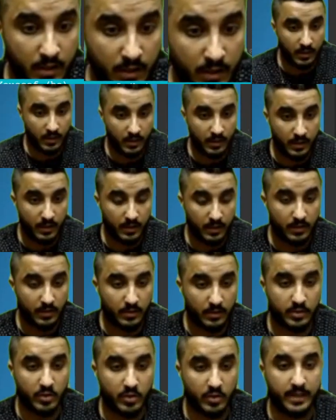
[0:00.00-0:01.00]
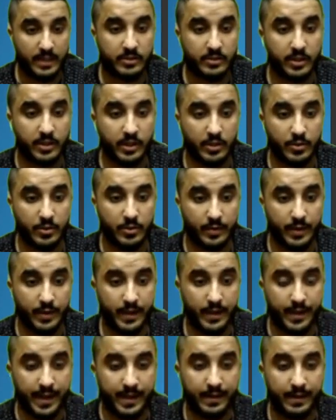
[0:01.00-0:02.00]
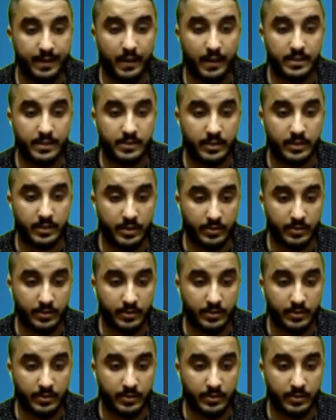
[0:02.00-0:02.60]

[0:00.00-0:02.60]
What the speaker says: Let's go back to the code and analyze the code.